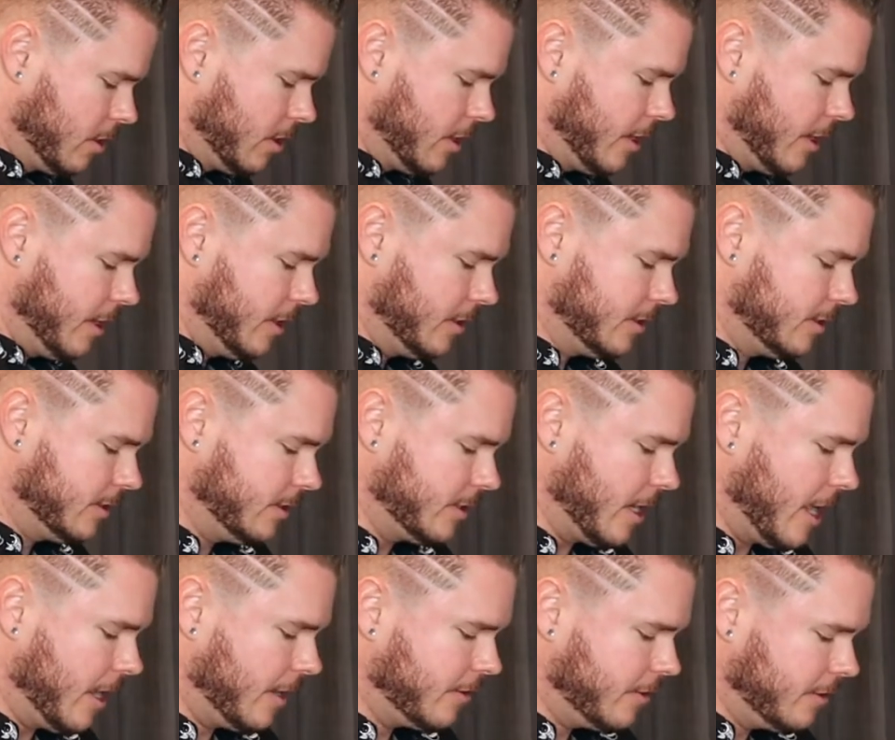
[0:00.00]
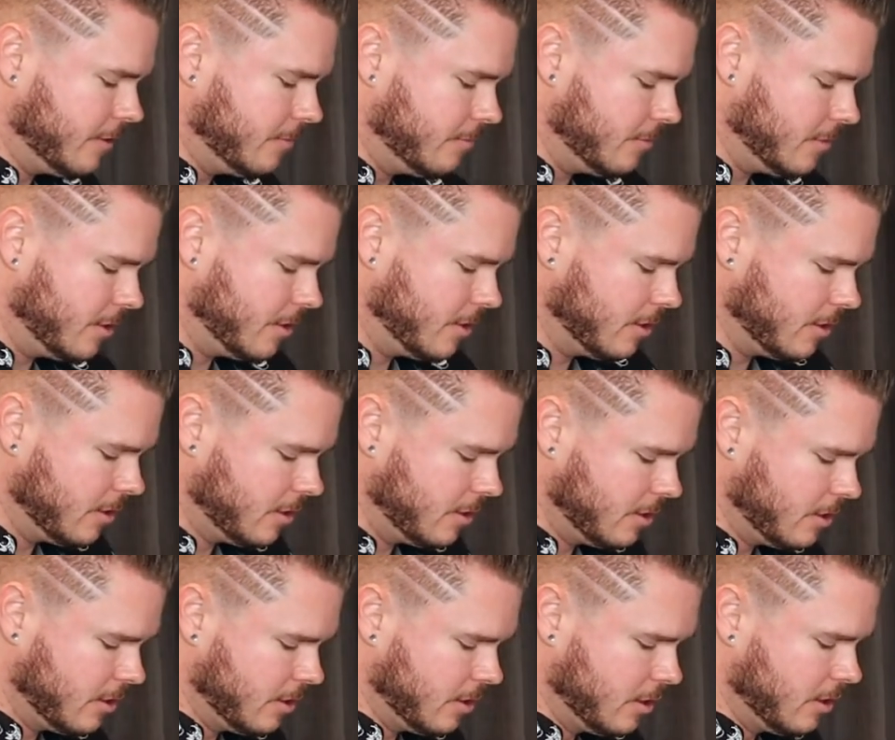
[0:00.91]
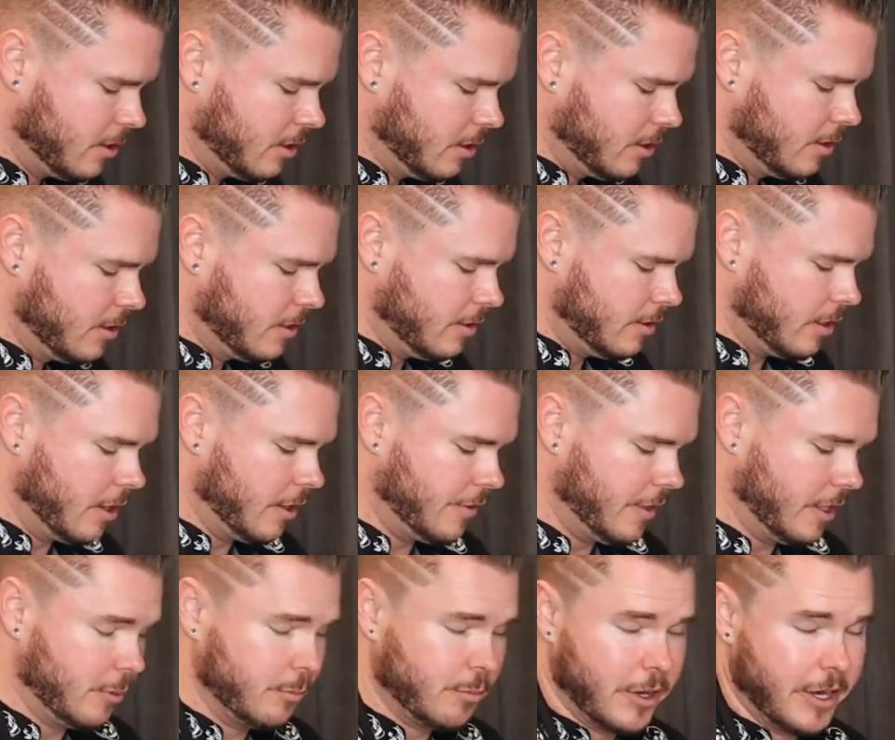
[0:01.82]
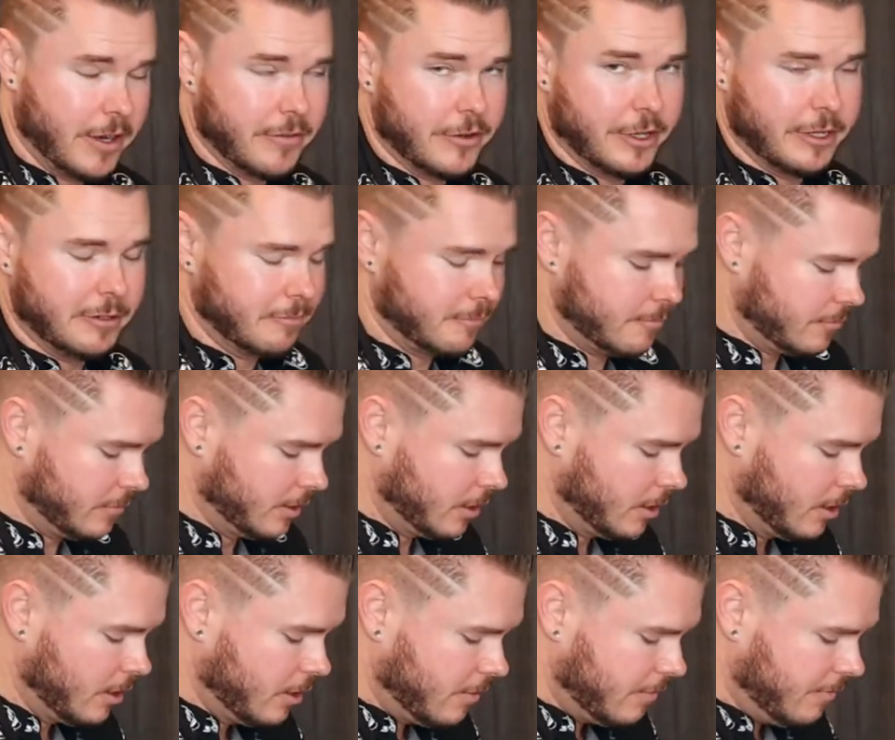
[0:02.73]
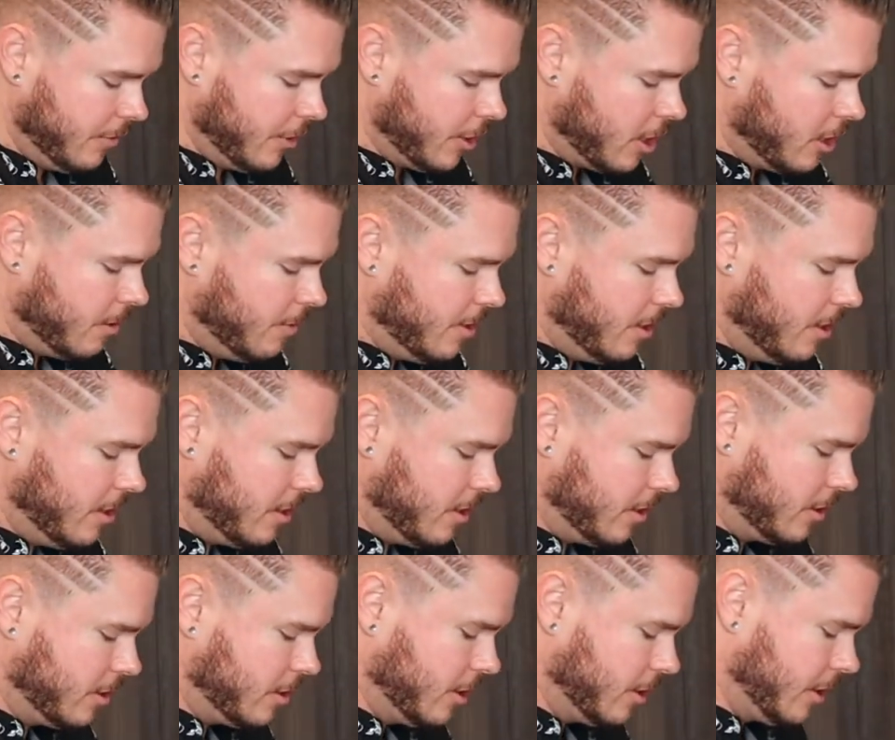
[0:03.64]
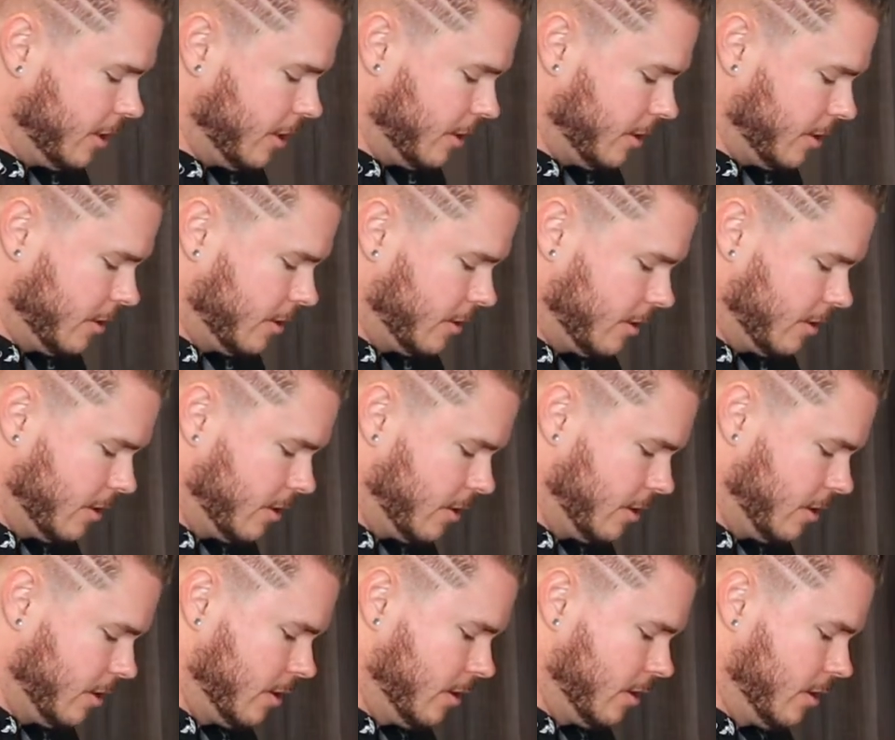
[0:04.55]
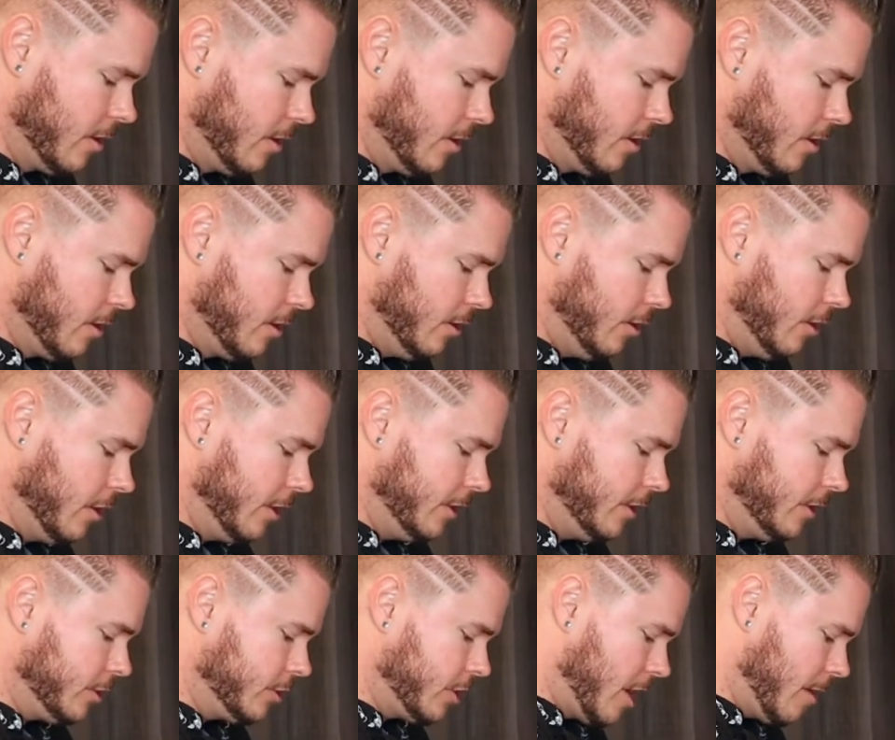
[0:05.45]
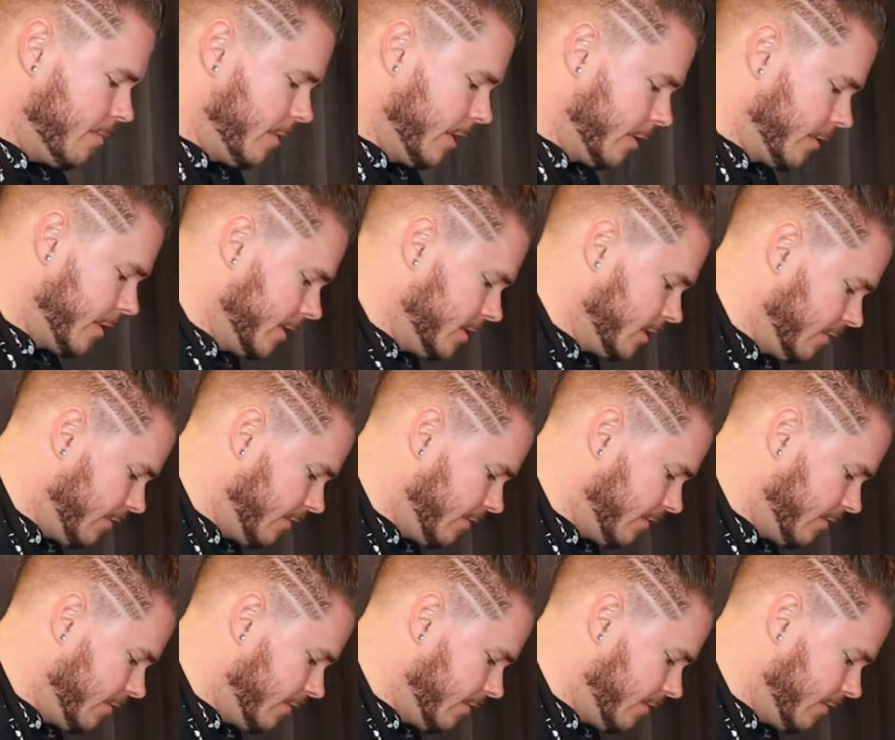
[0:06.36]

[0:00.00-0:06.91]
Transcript: and stack them. The other thing, bravery. If you're gonna be cooking, you don't need to chop like crazy